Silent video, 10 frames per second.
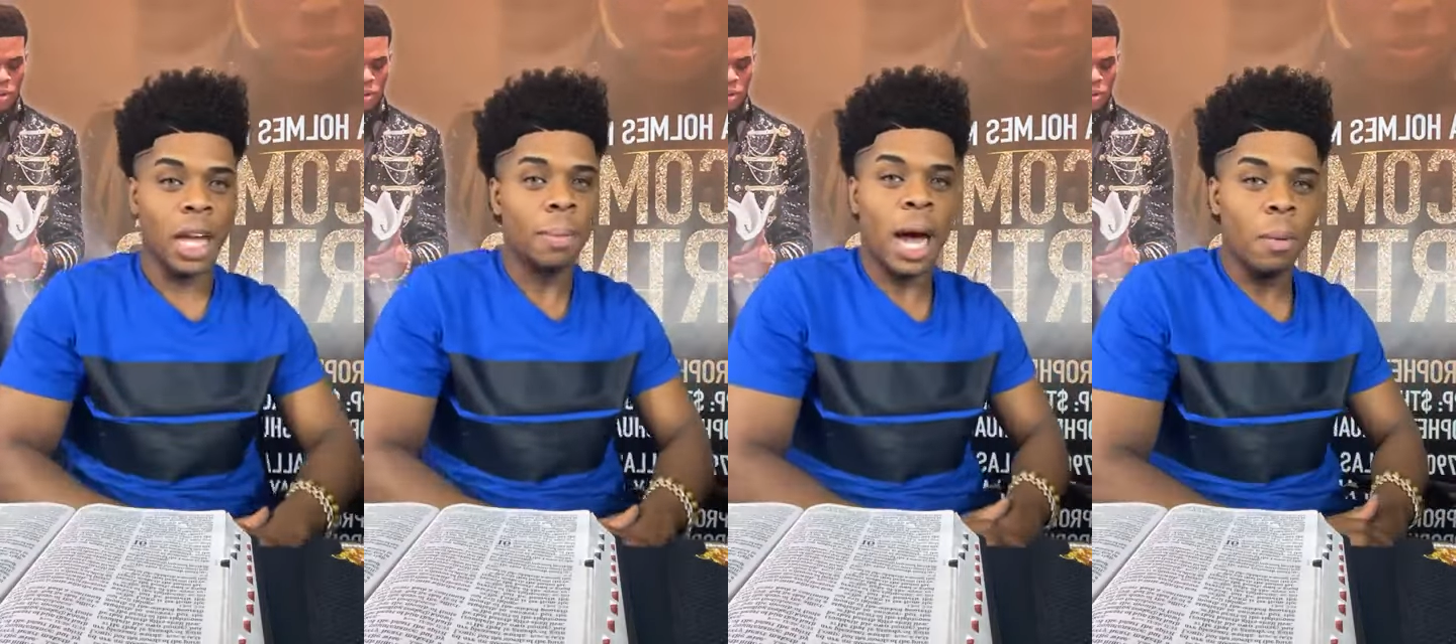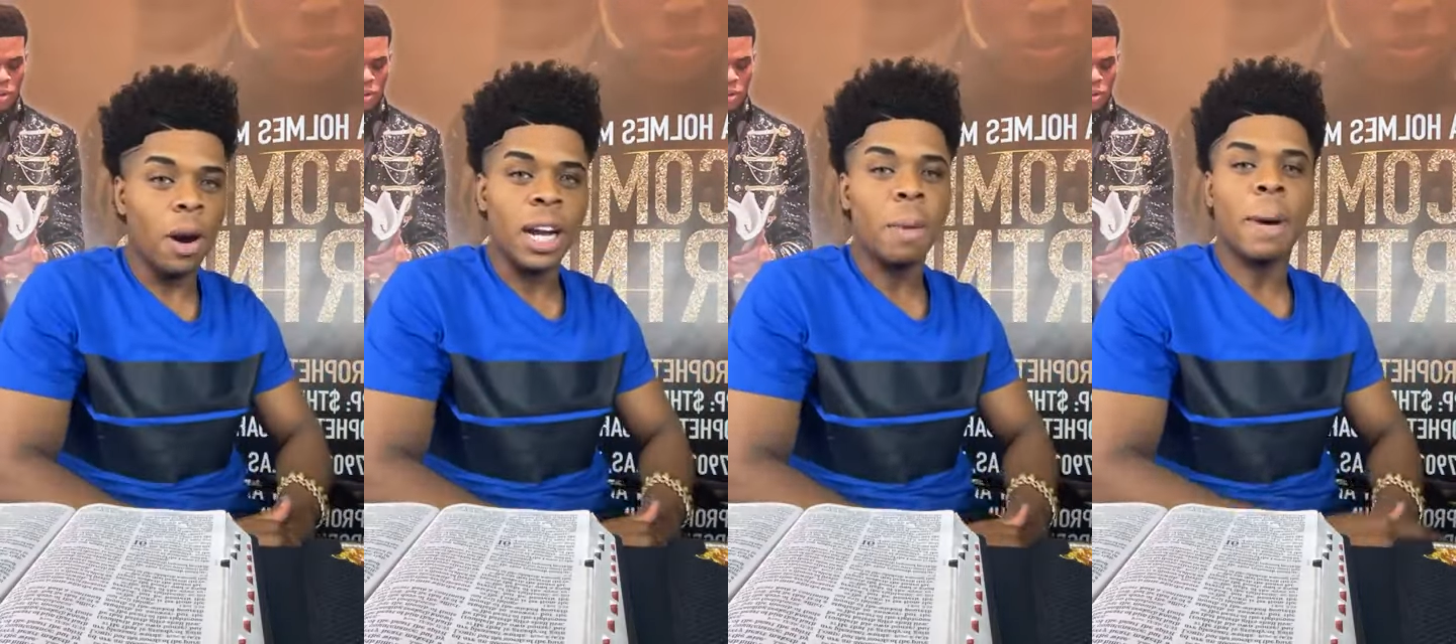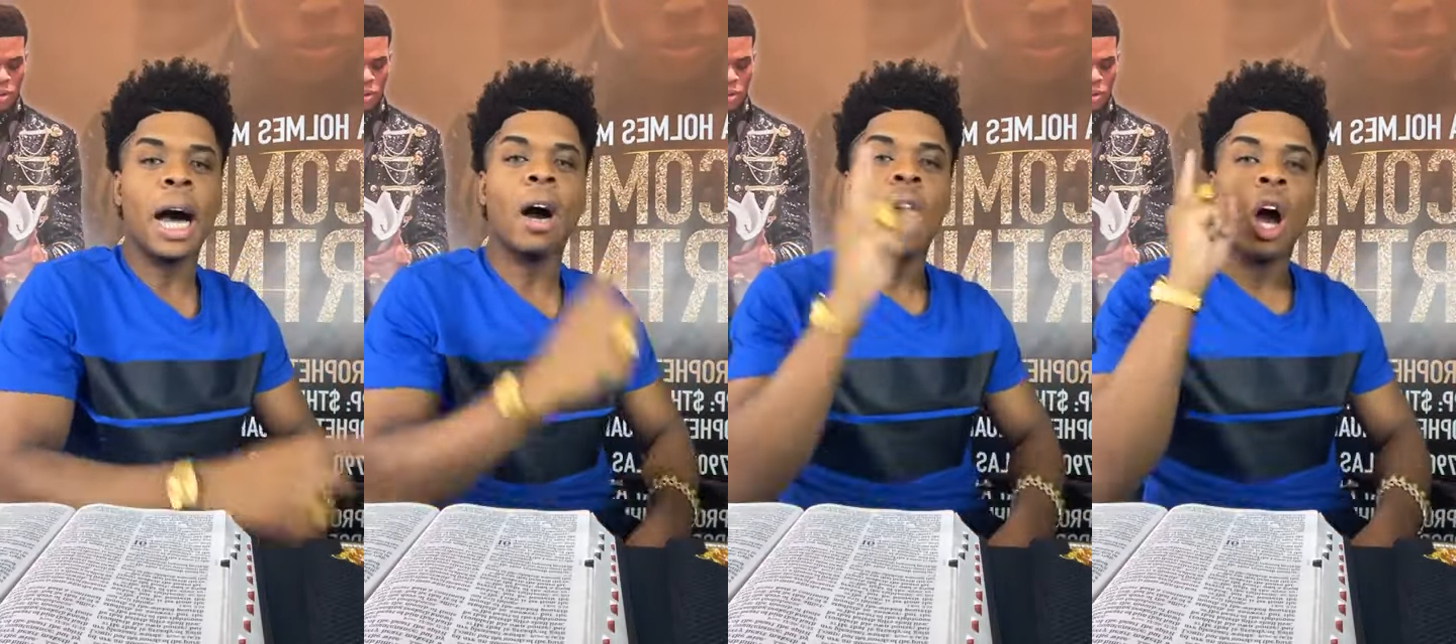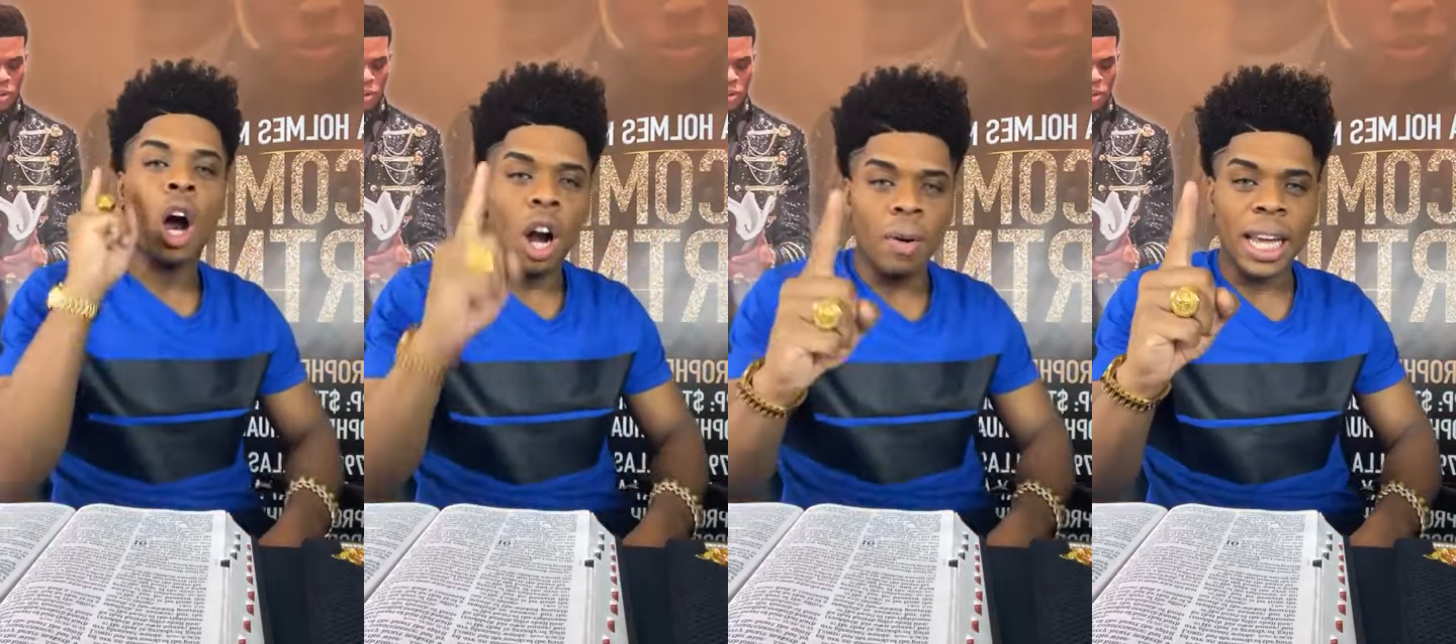I'm not worried about
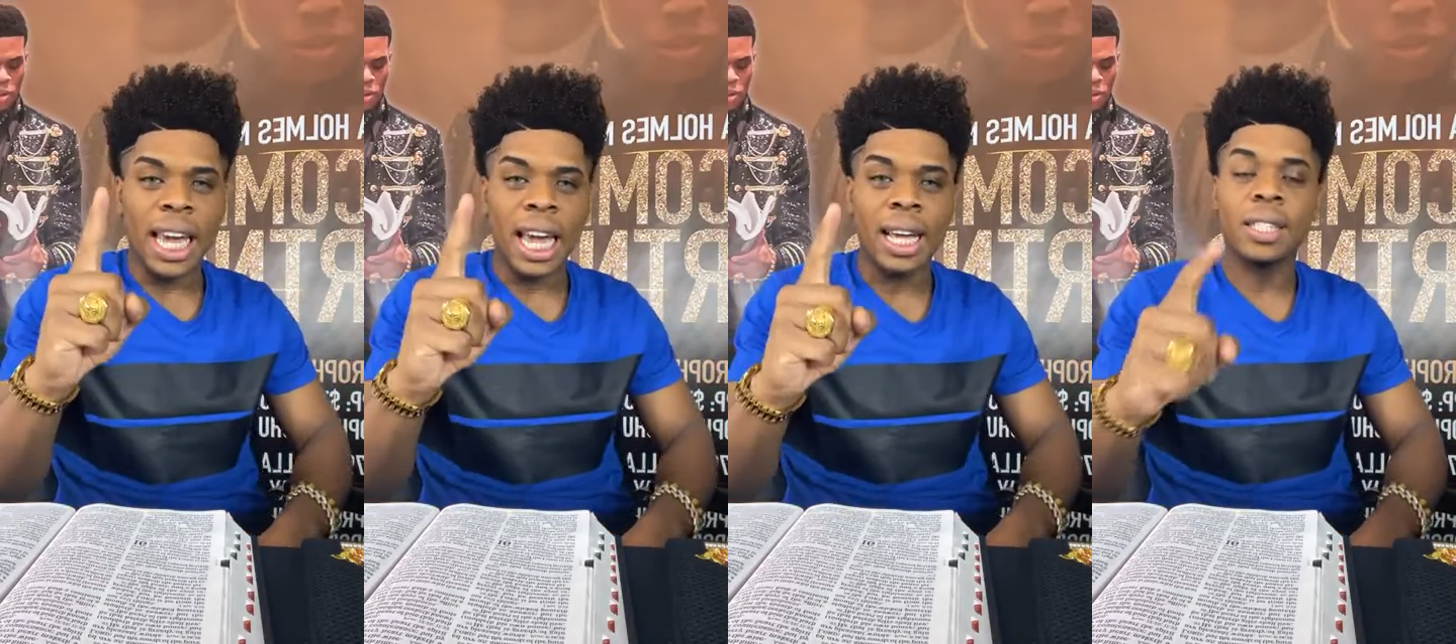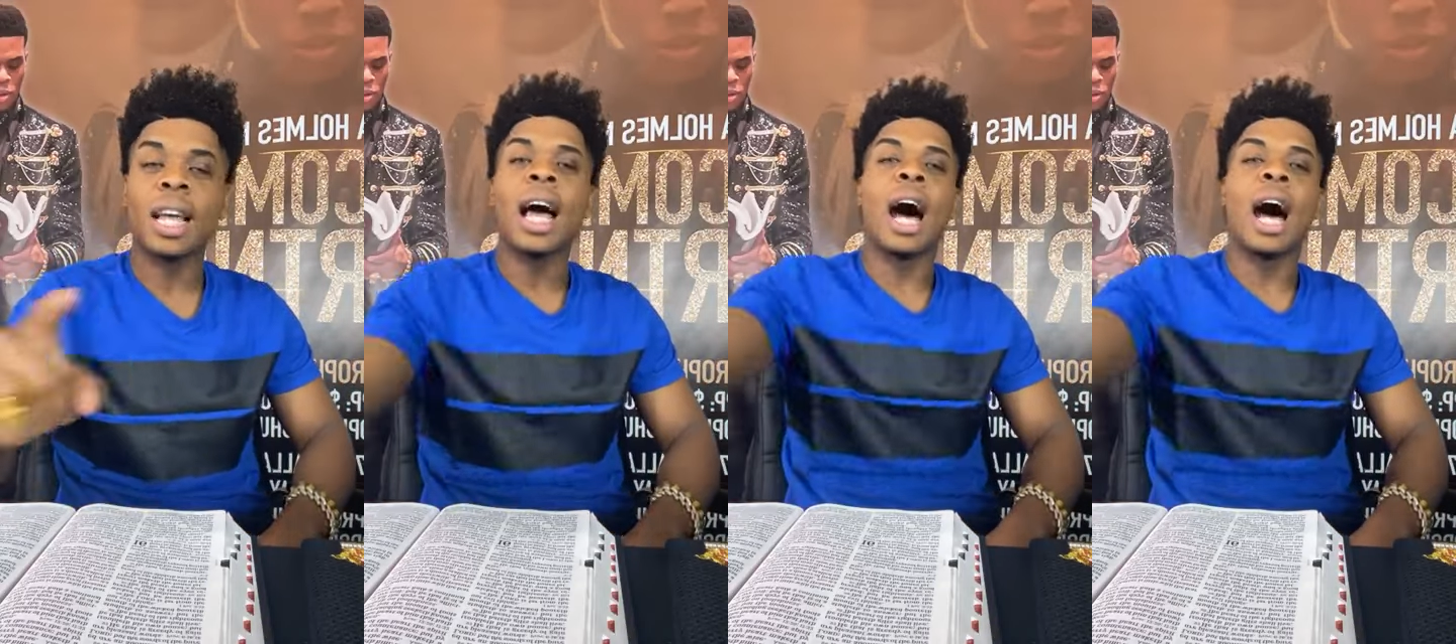hurricanes.